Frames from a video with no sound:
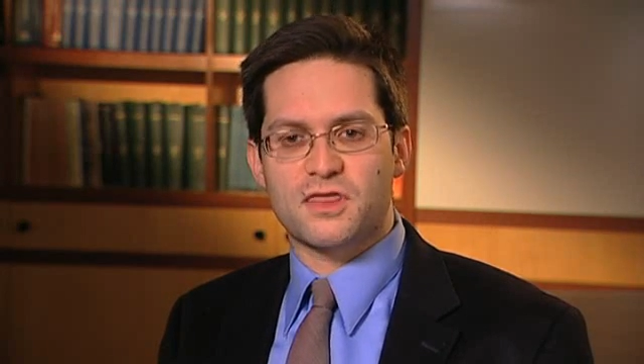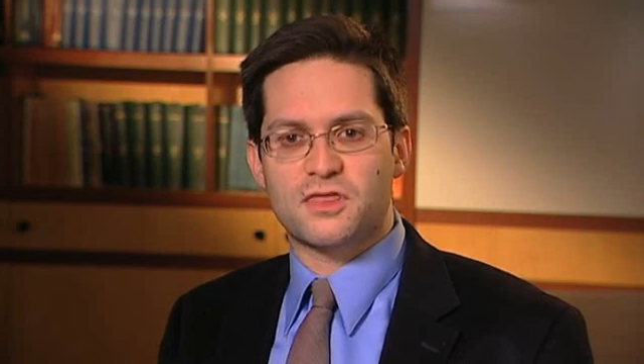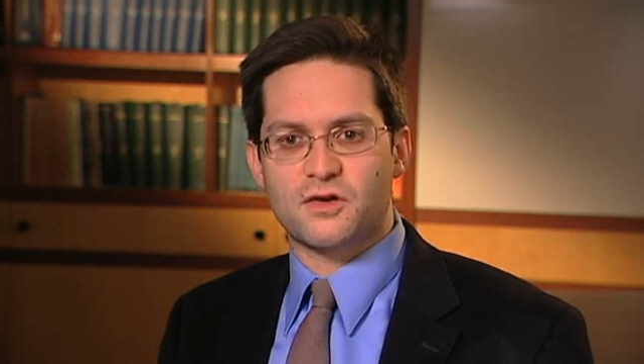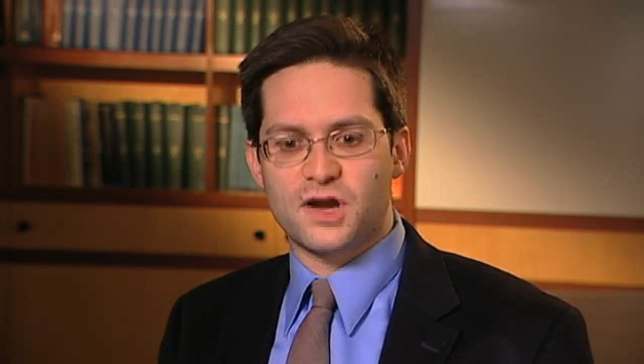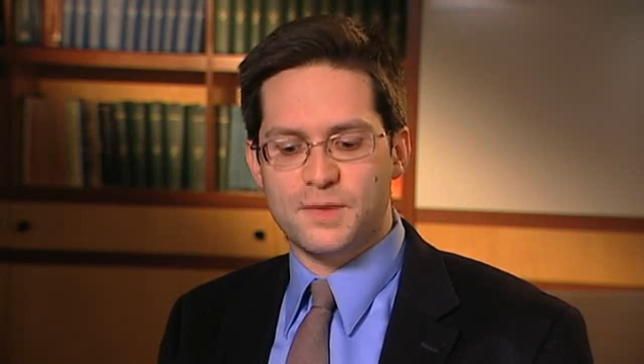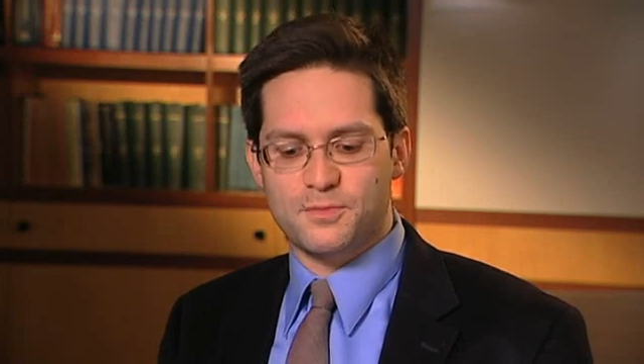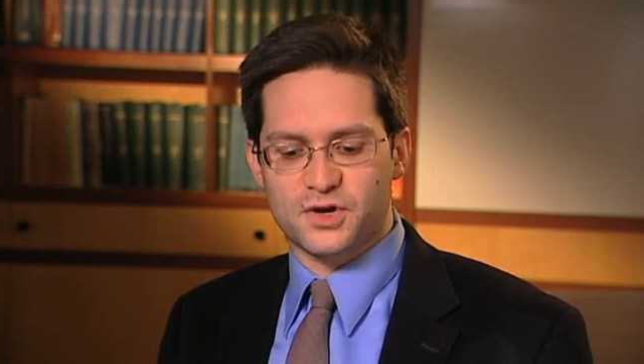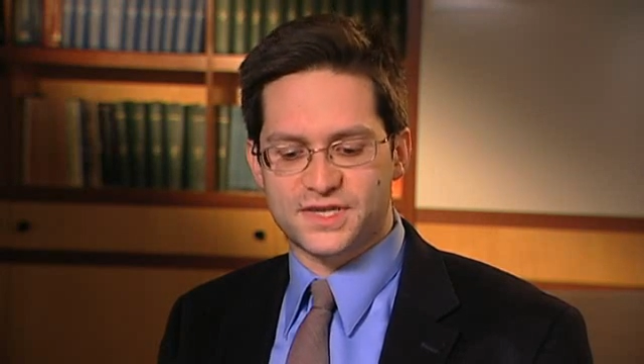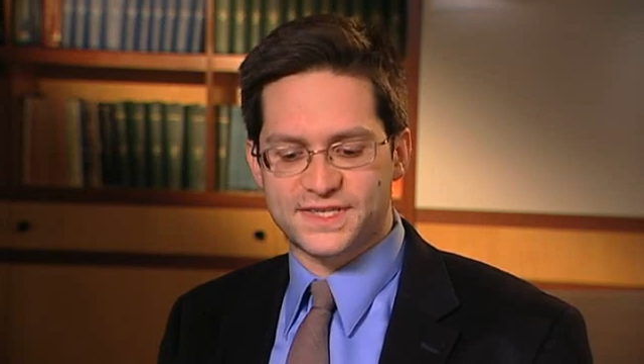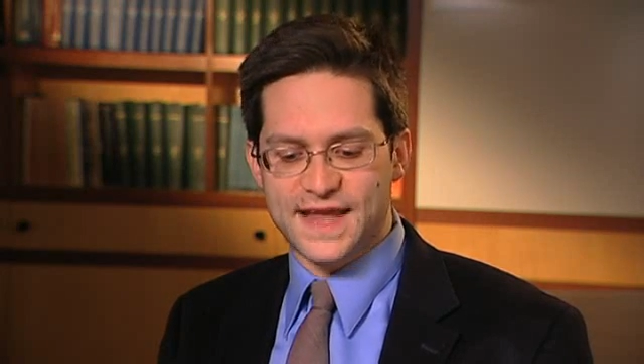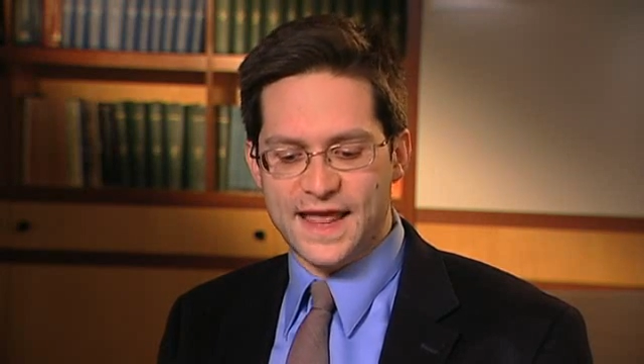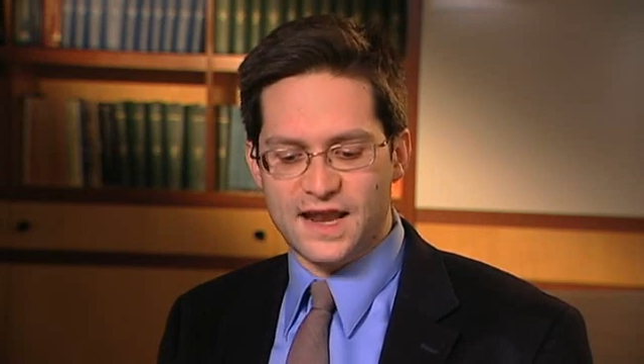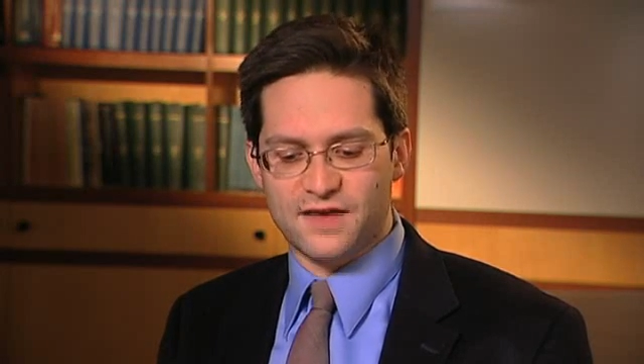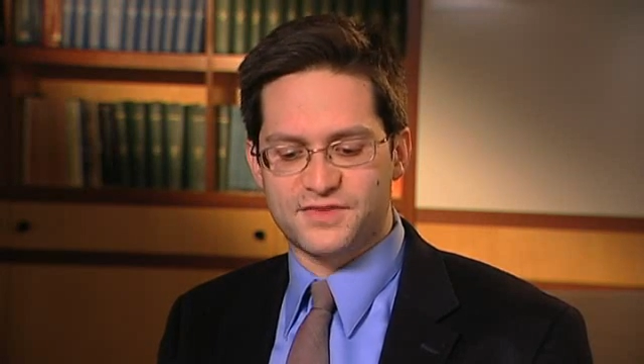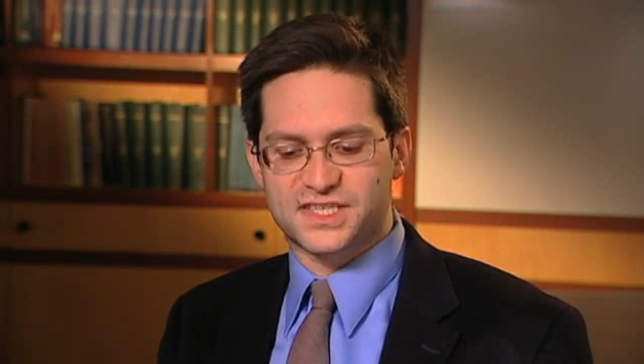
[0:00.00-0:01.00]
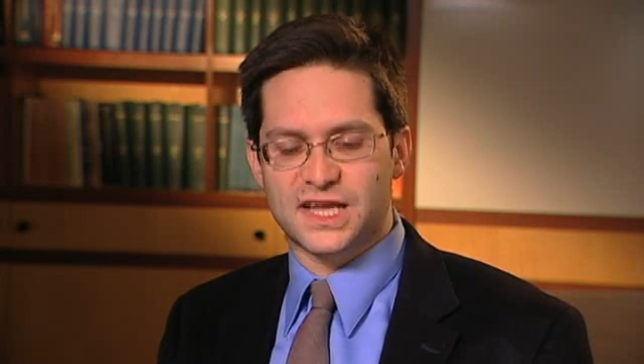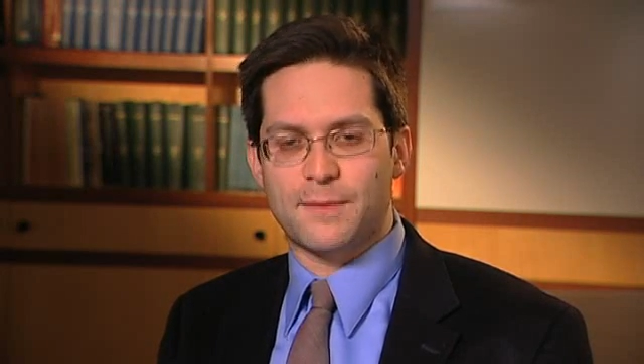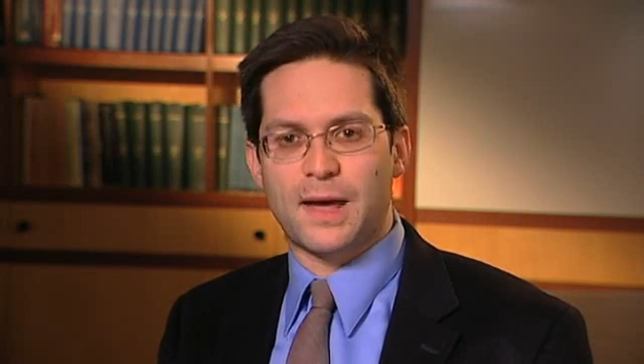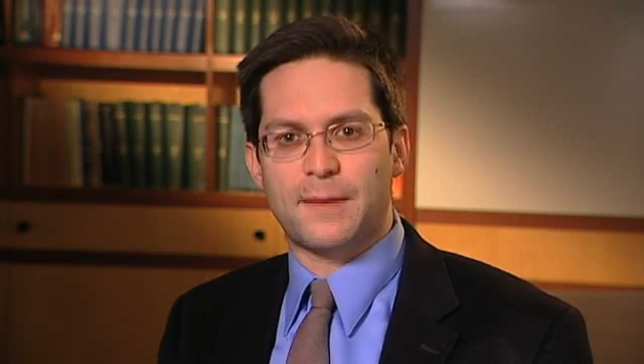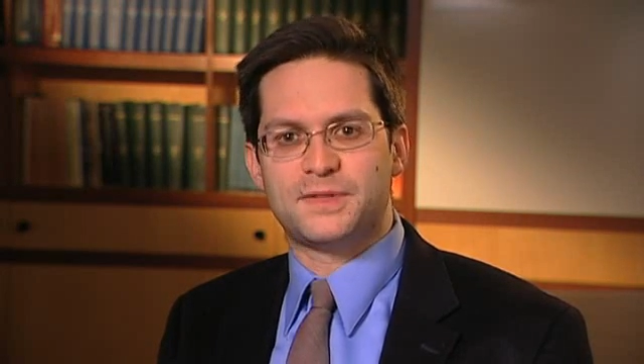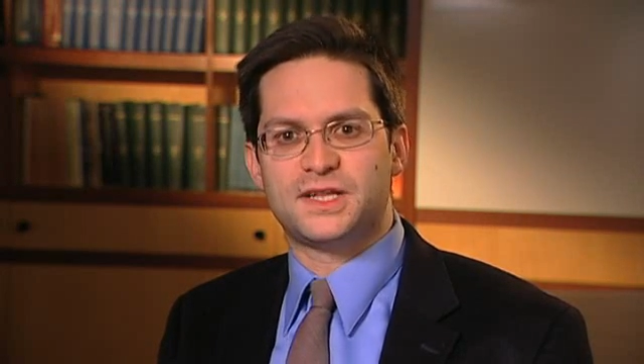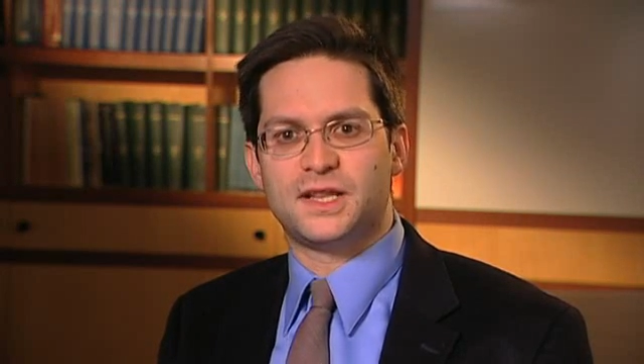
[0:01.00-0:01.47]
30% of
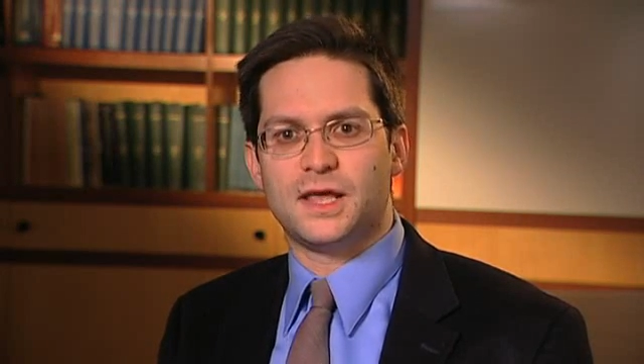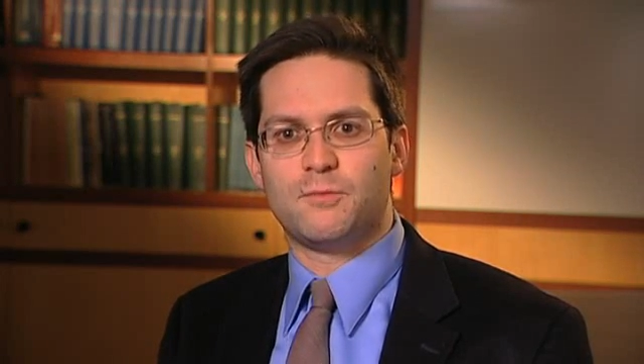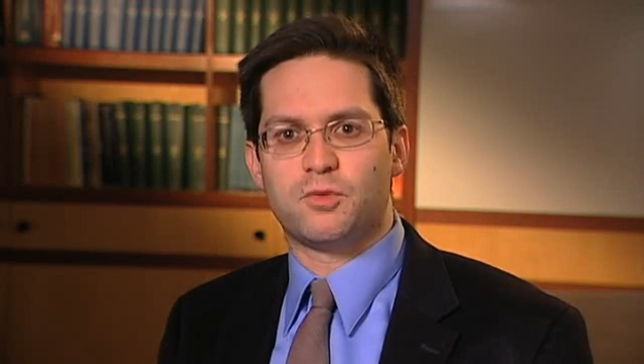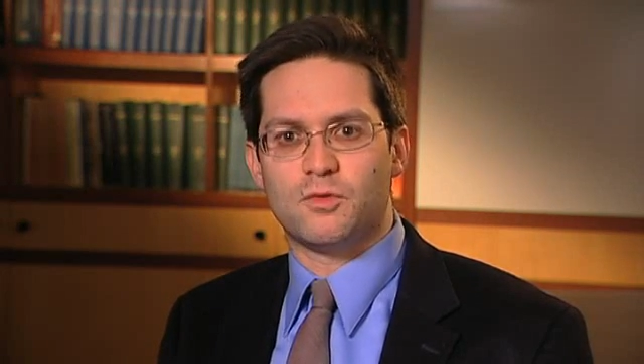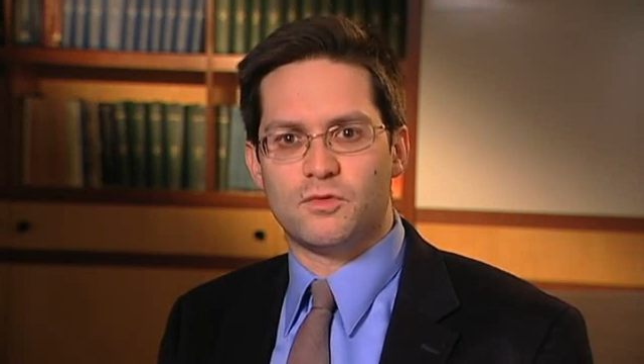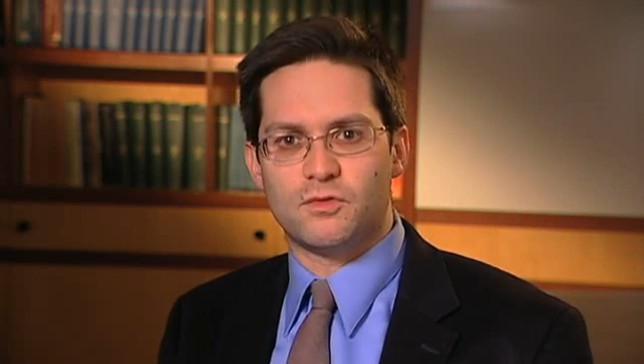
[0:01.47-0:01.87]
suboptimally